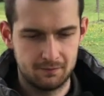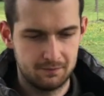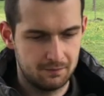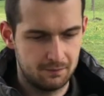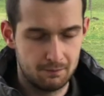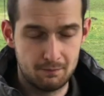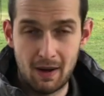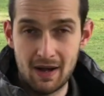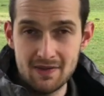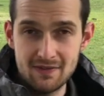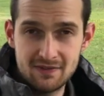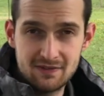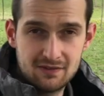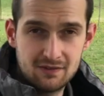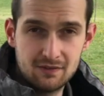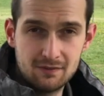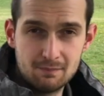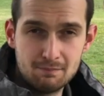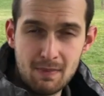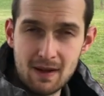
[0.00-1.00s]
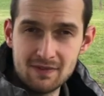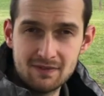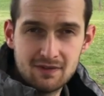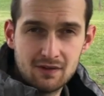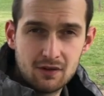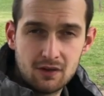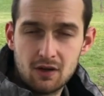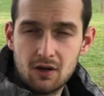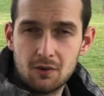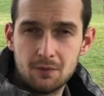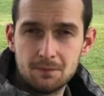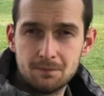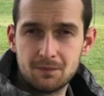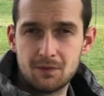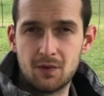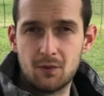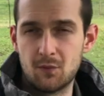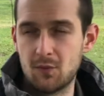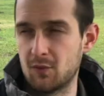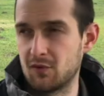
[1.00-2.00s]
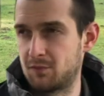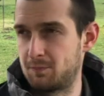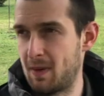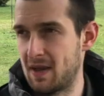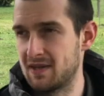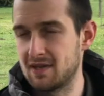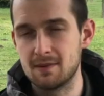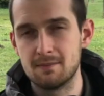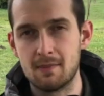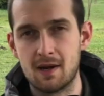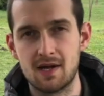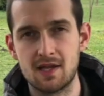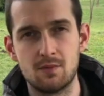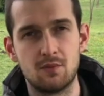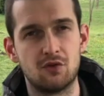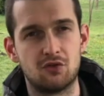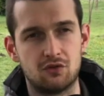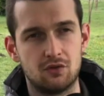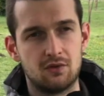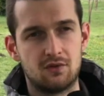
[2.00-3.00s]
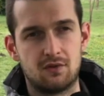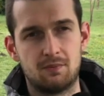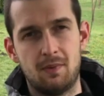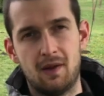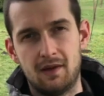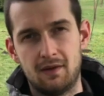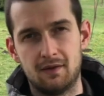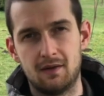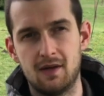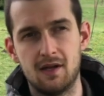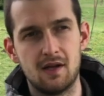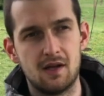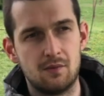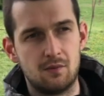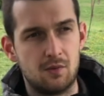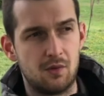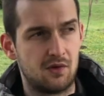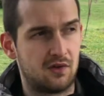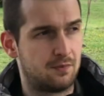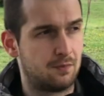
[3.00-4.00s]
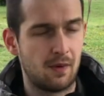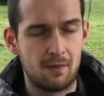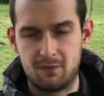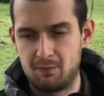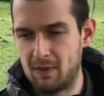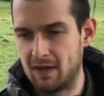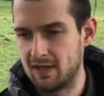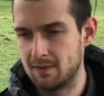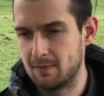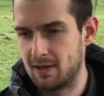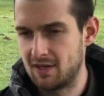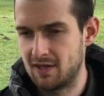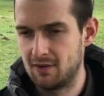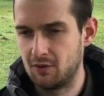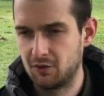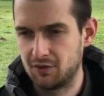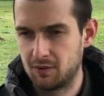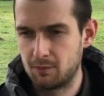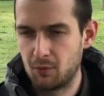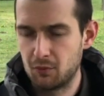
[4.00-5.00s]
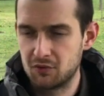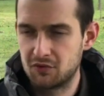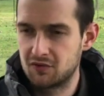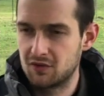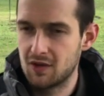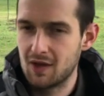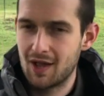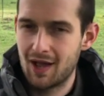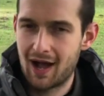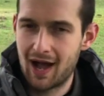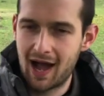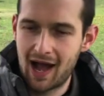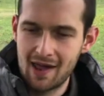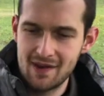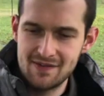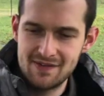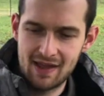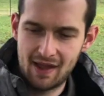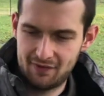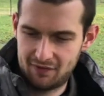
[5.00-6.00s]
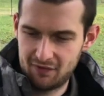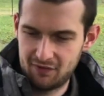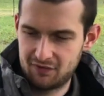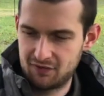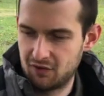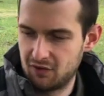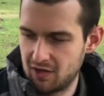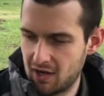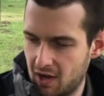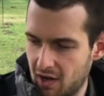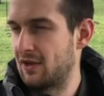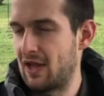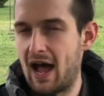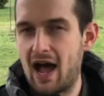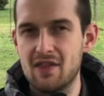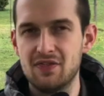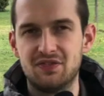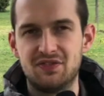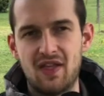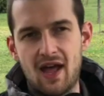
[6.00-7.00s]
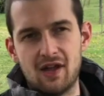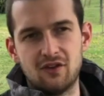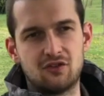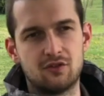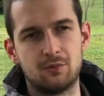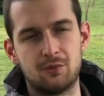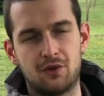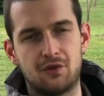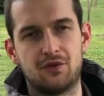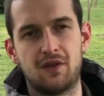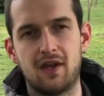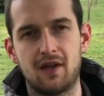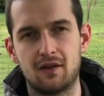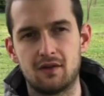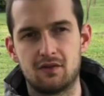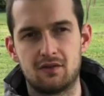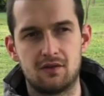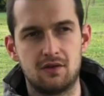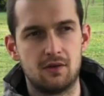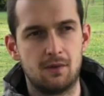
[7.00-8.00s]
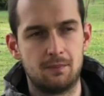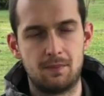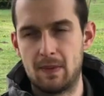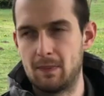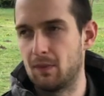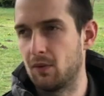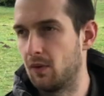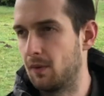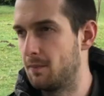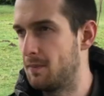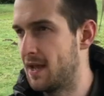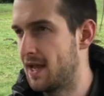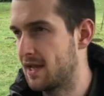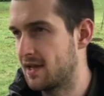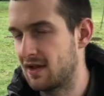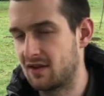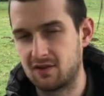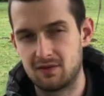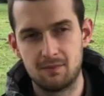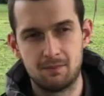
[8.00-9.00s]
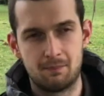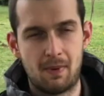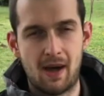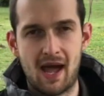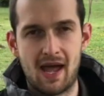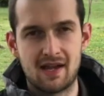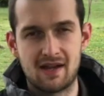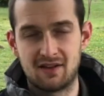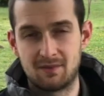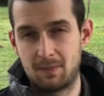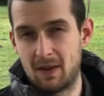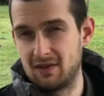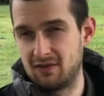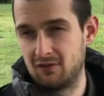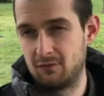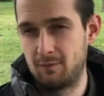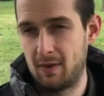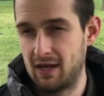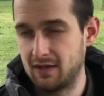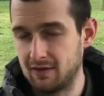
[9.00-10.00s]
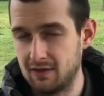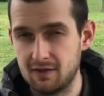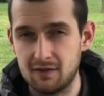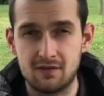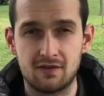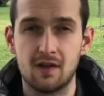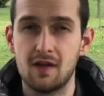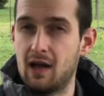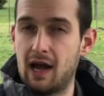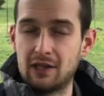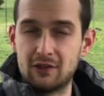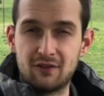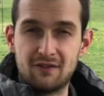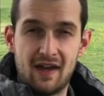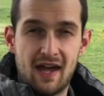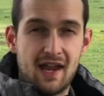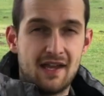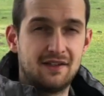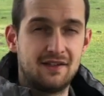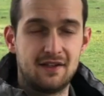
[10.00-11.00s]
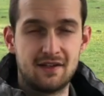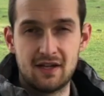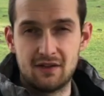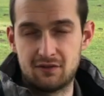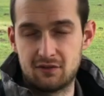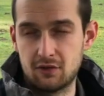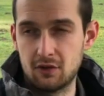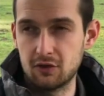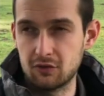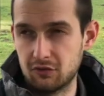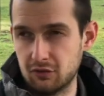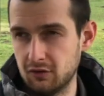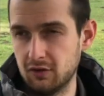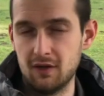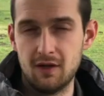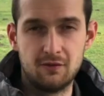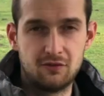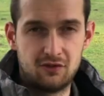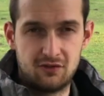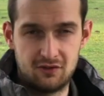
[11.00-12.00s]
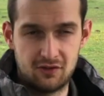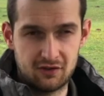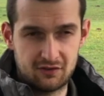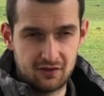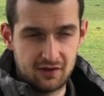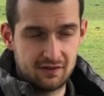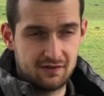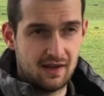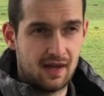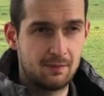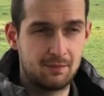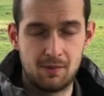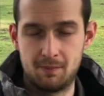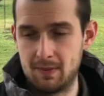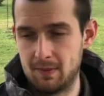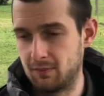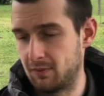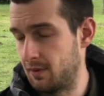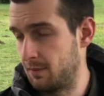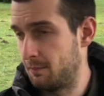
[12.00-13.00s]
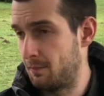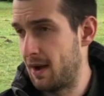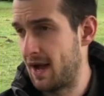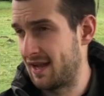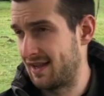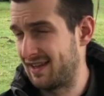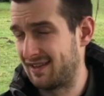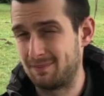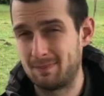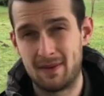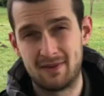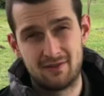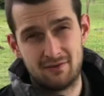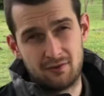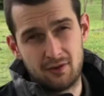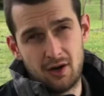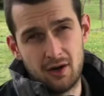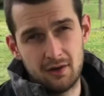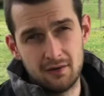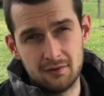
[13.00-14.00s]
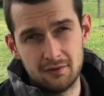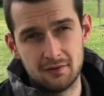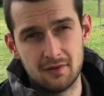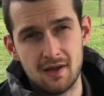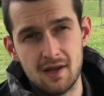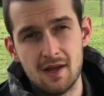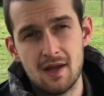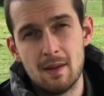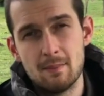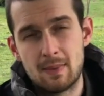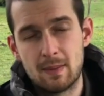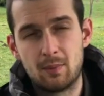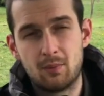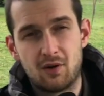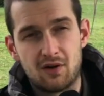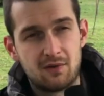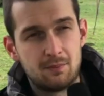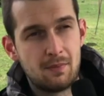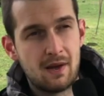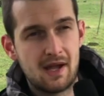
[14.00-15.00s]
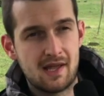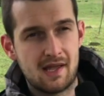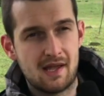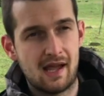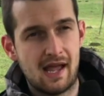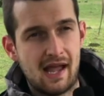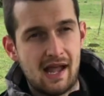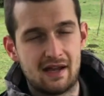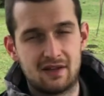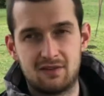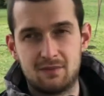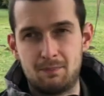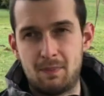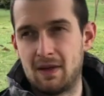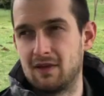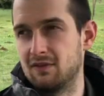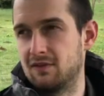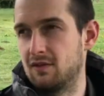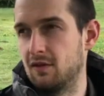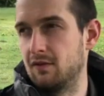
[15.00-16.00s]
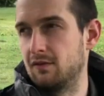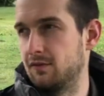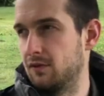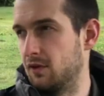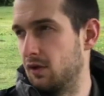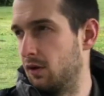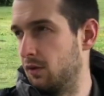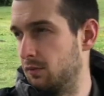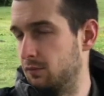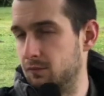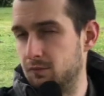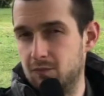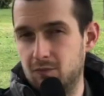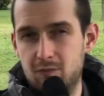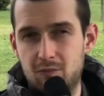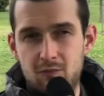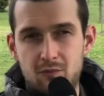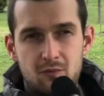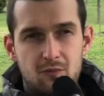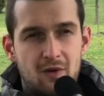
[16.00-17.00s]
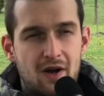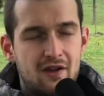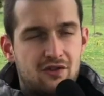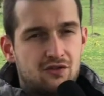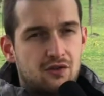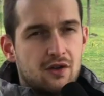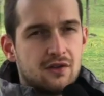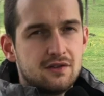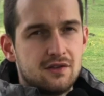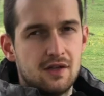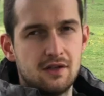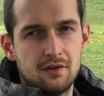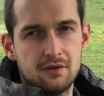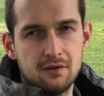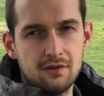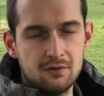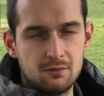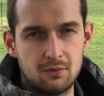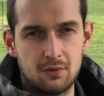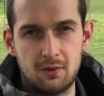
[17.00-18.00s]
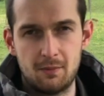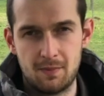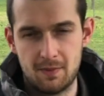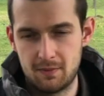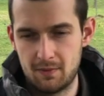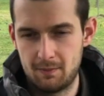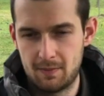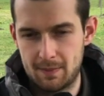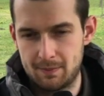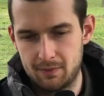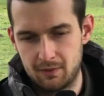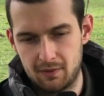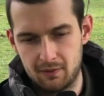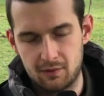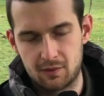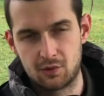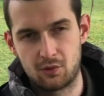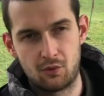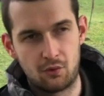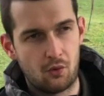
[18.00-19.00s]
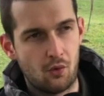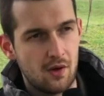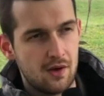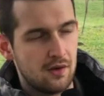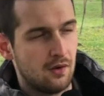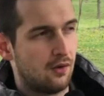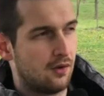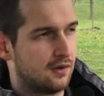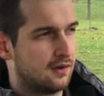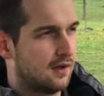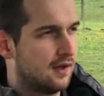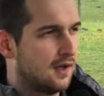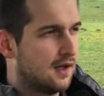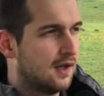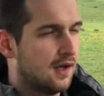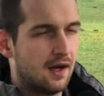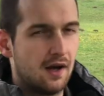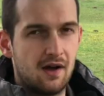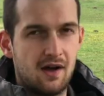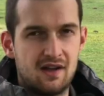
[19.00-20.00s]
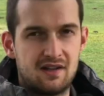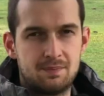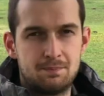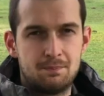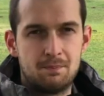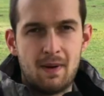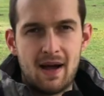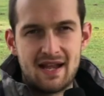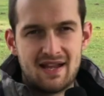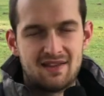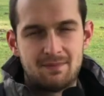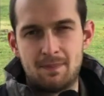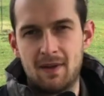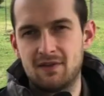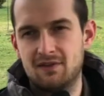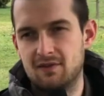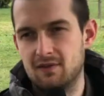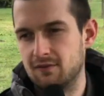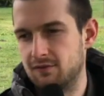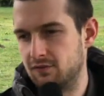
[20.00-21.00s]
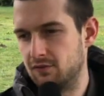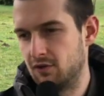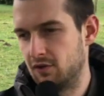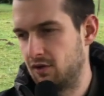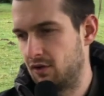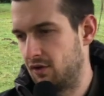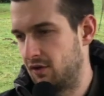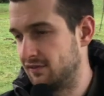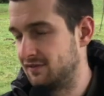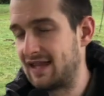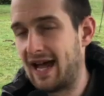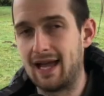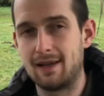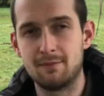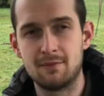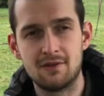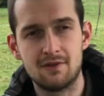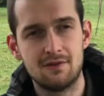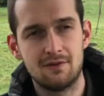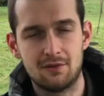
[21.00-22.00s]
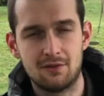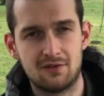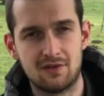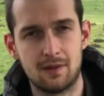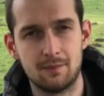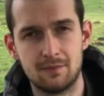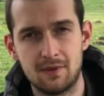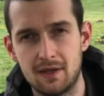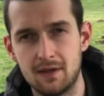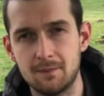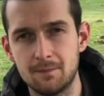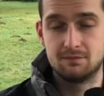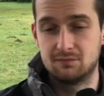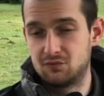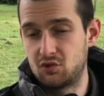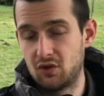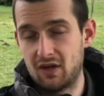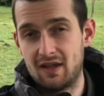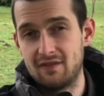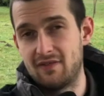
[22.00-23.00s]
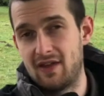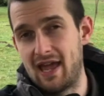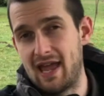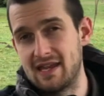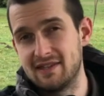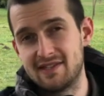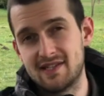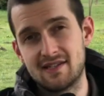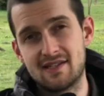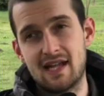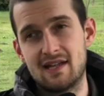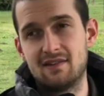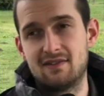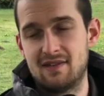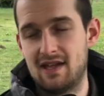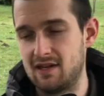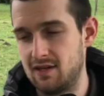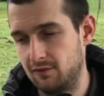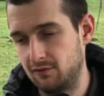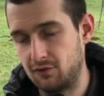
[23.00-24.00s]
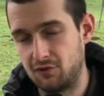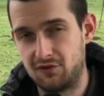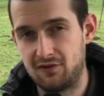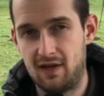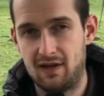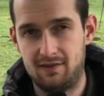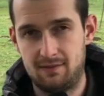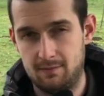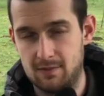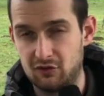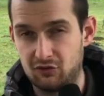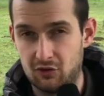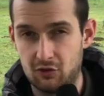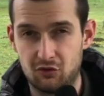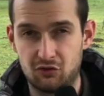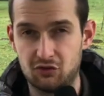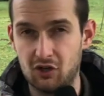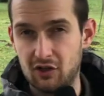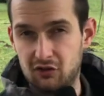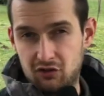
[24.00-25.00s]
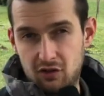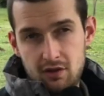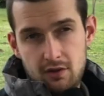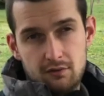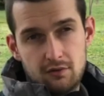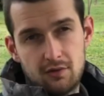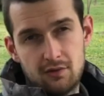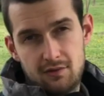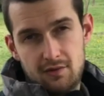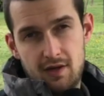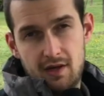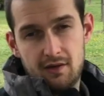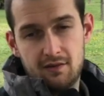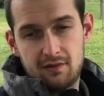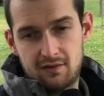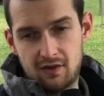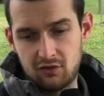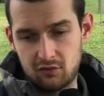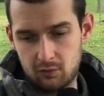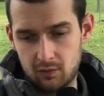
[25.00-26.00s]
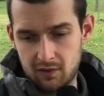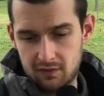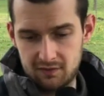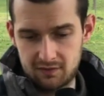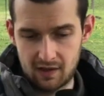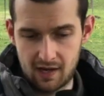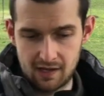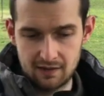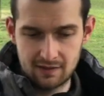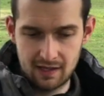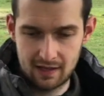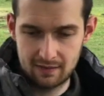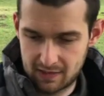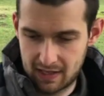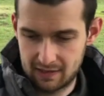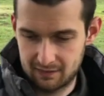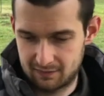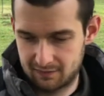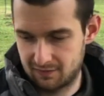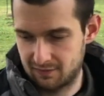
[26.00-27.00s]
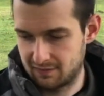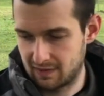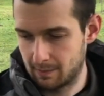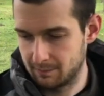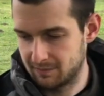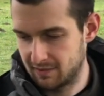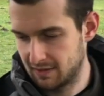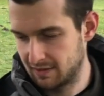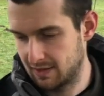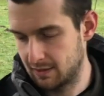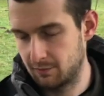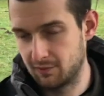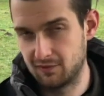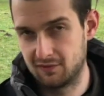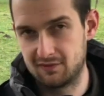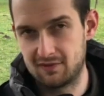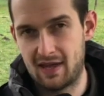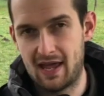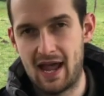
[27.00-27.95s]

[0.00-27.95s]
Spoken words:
months ago, we were spending money we shouldn't spend. We were spending money on the most unnecessary, untangible things. People are buying expensive paintings. I don't have anything against culture. Just as an example, people are buying expensive cars. People are buying expensive, restaurant dinners, where people are going on buying expensive diamonds or something. Don't have anything against any of those things. I'm not trying to judge any of those things. I just want to say that it's something that was